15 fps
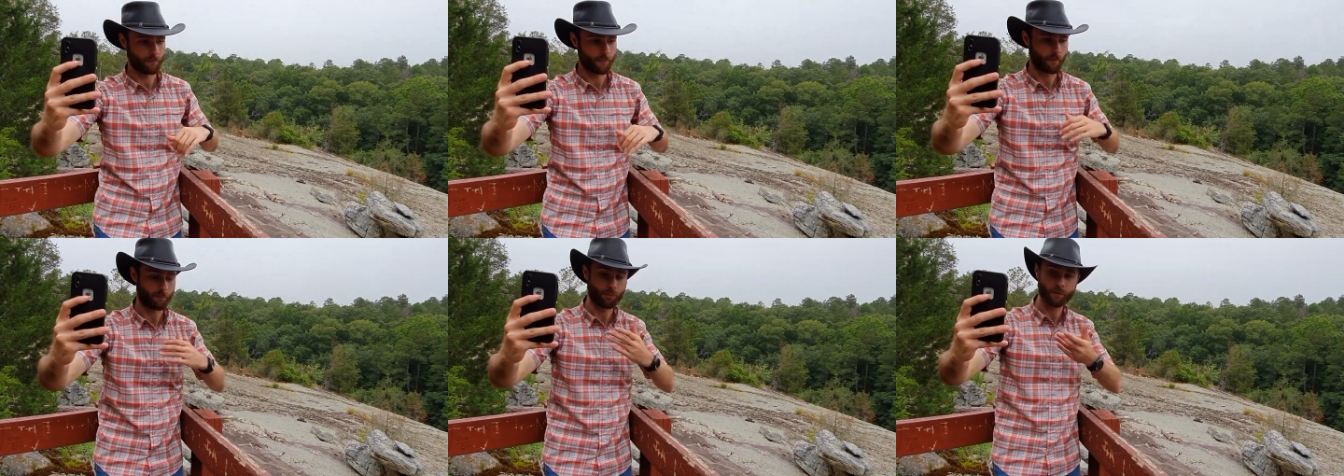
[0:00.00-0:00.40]

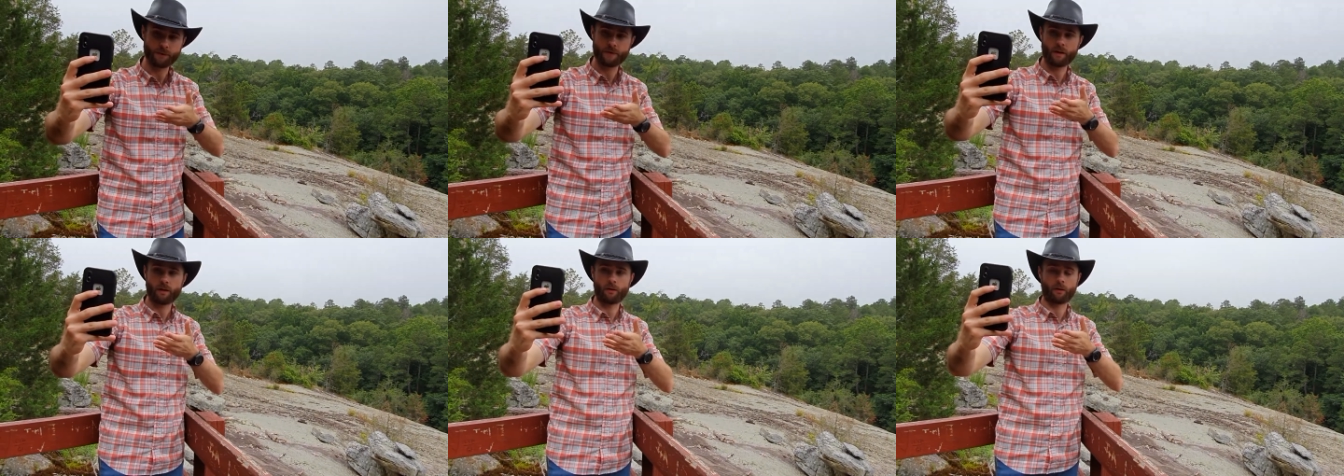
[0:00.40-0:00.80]

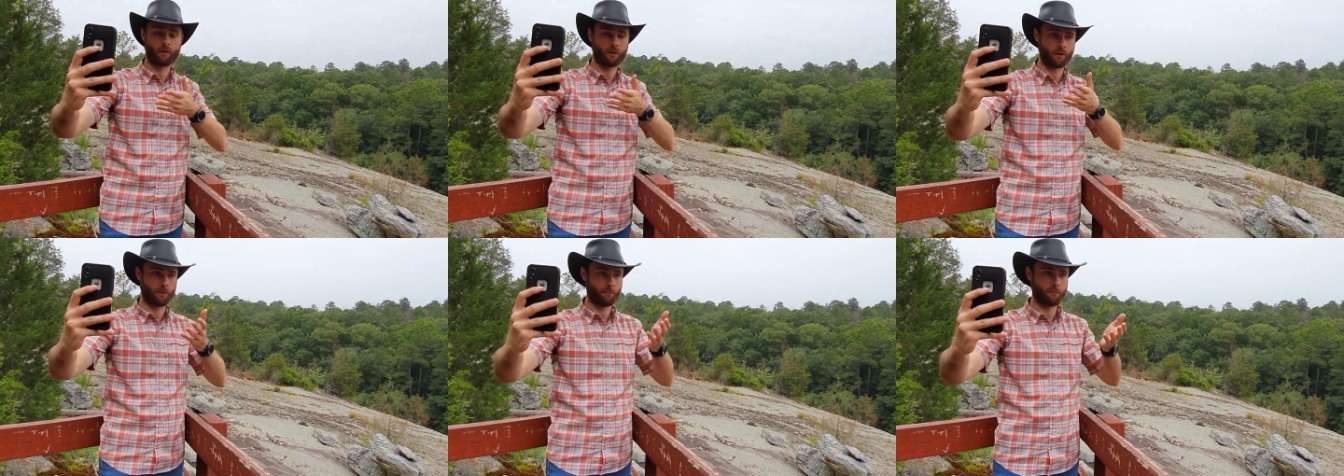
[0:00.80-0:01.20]
Pluton
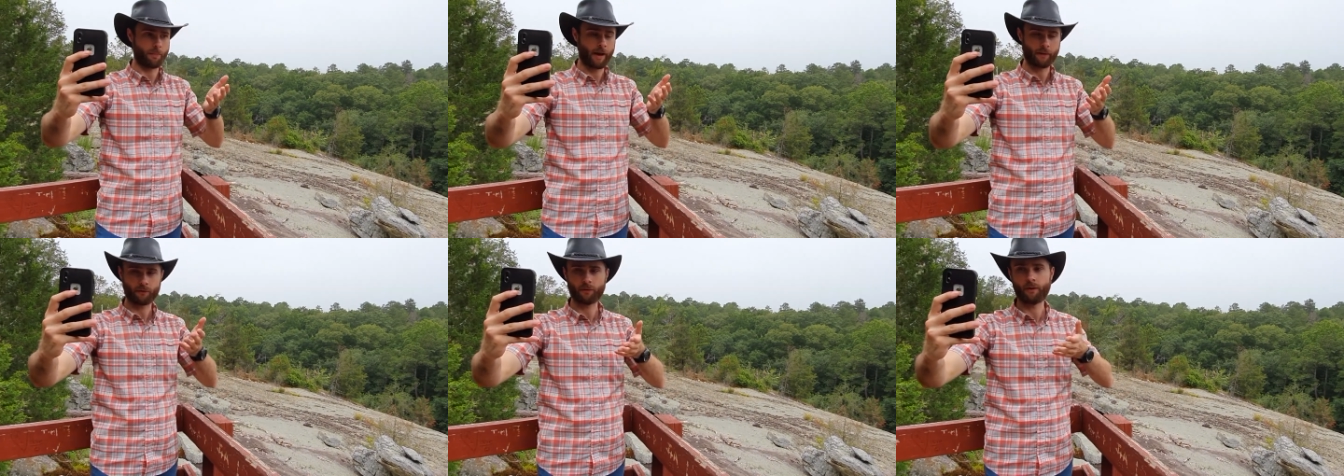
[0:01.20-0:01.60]
or a
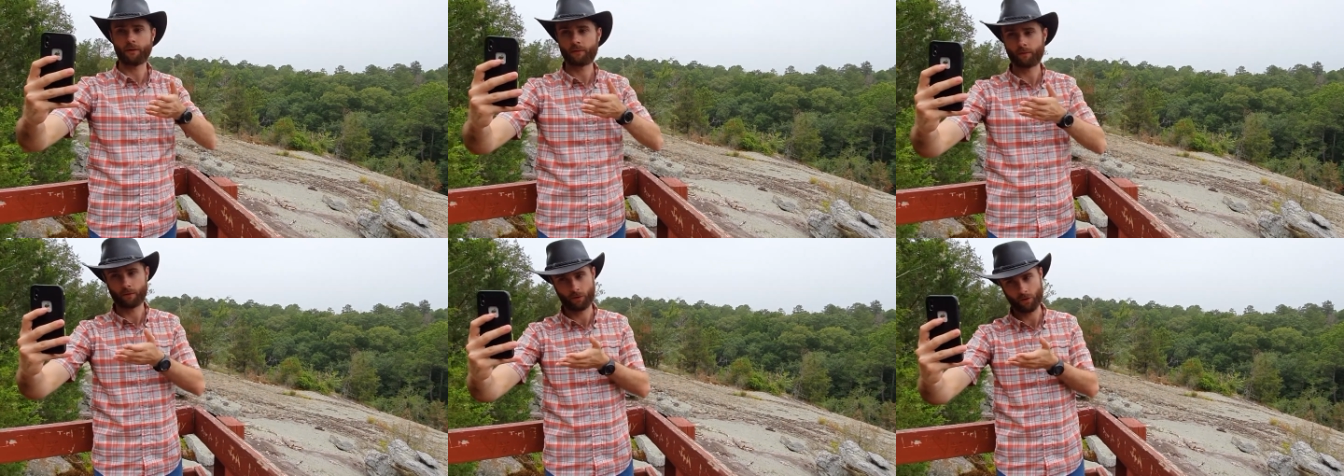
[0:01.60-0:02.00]

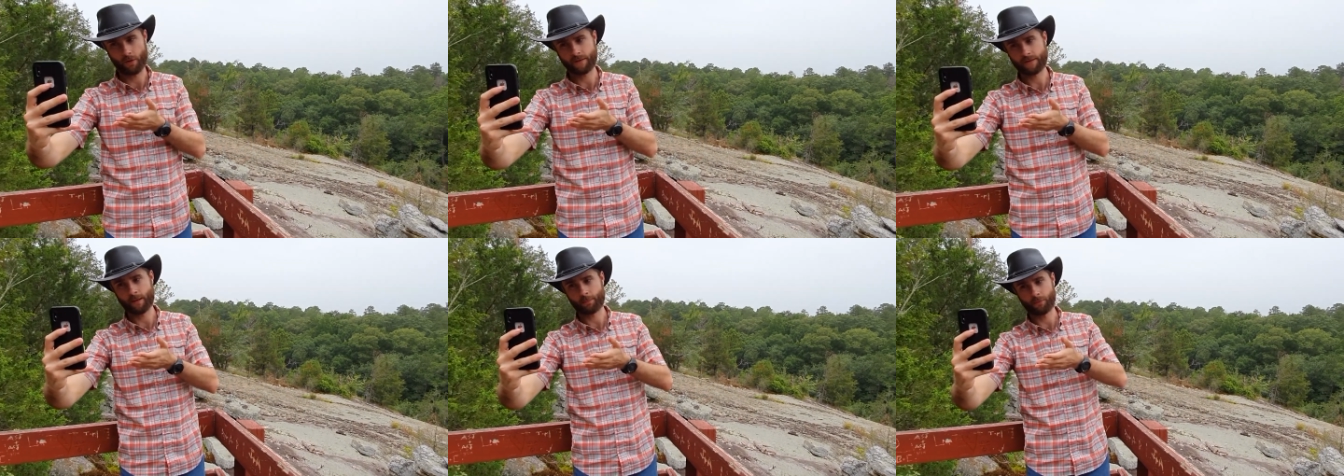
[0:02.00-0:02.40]
batholith, a good
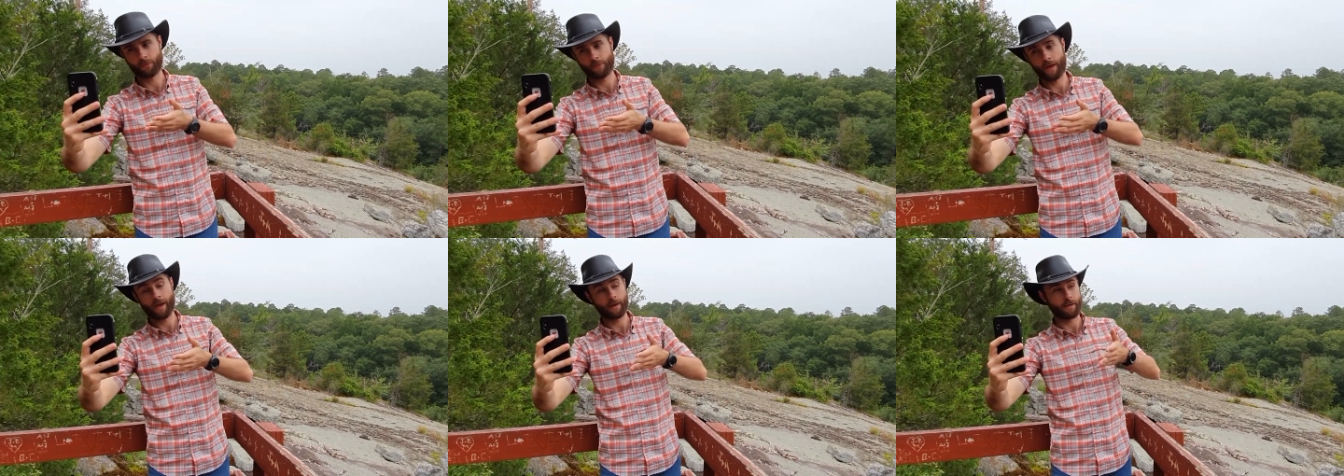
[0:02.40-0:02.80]
example of
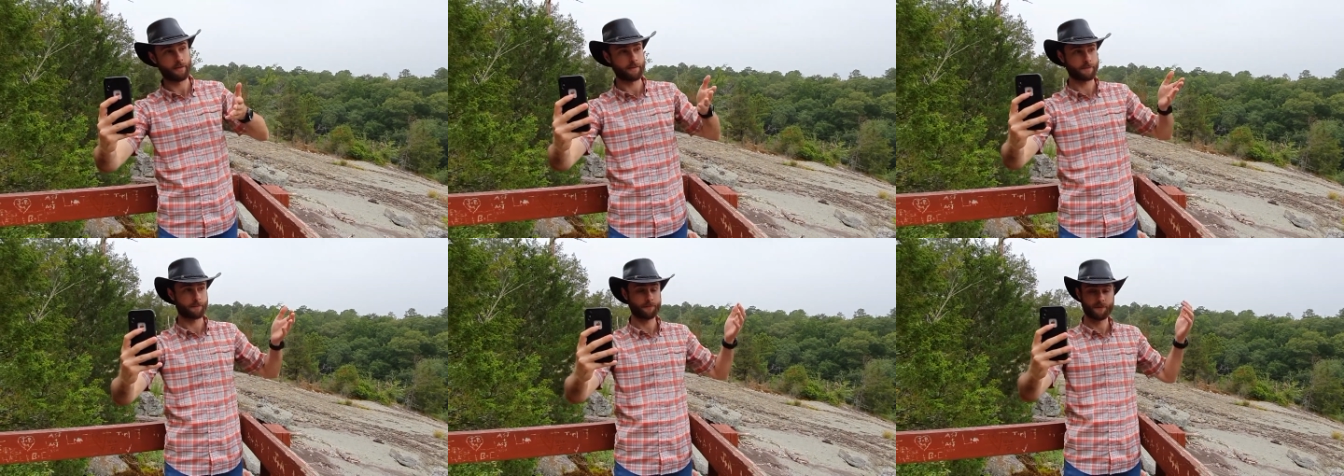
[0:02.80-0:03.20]
that
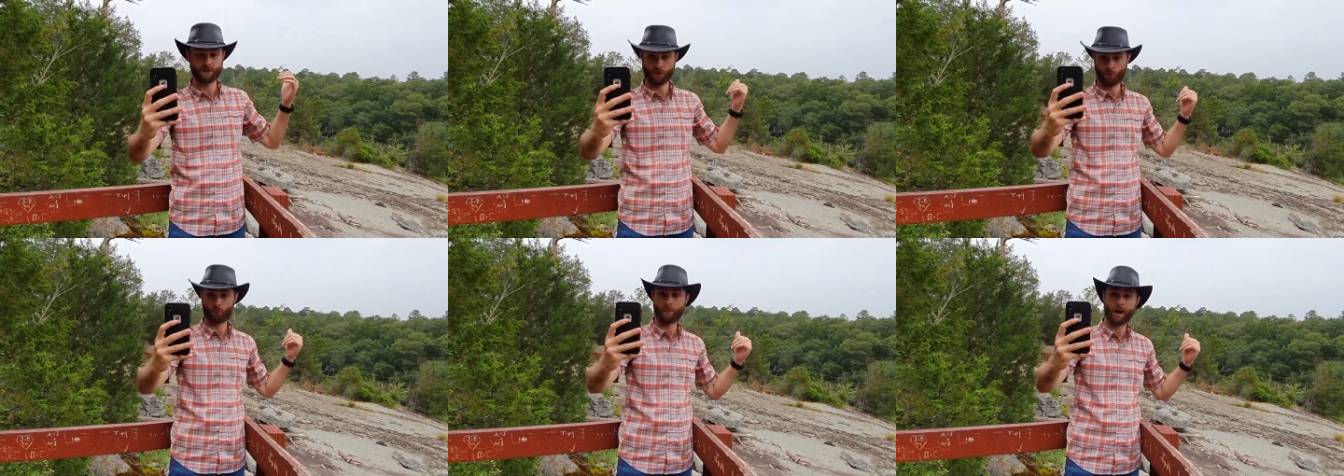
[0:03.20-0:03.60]
is
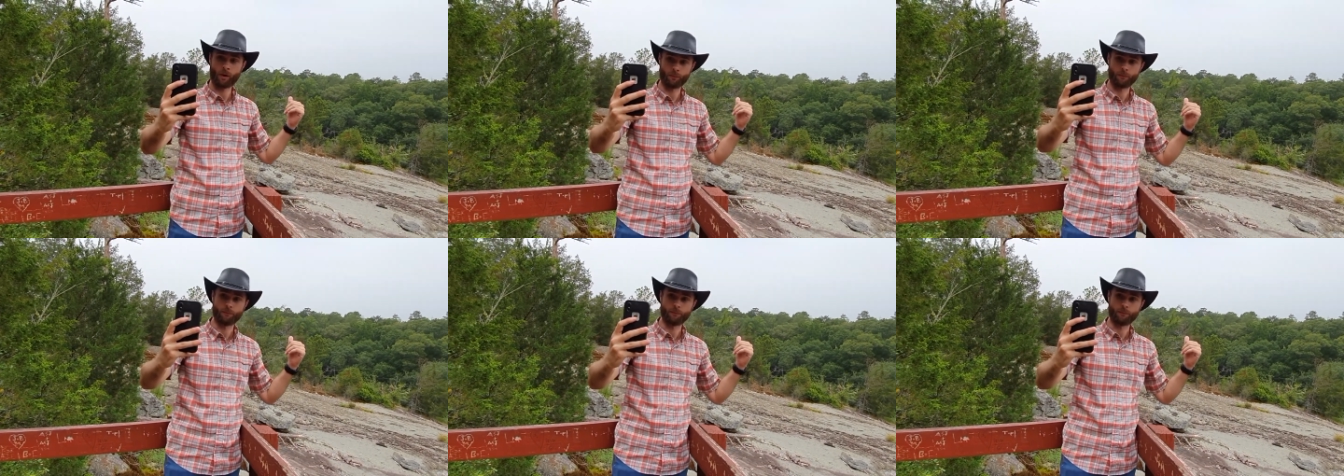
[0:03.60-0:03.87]
Stone Mountain,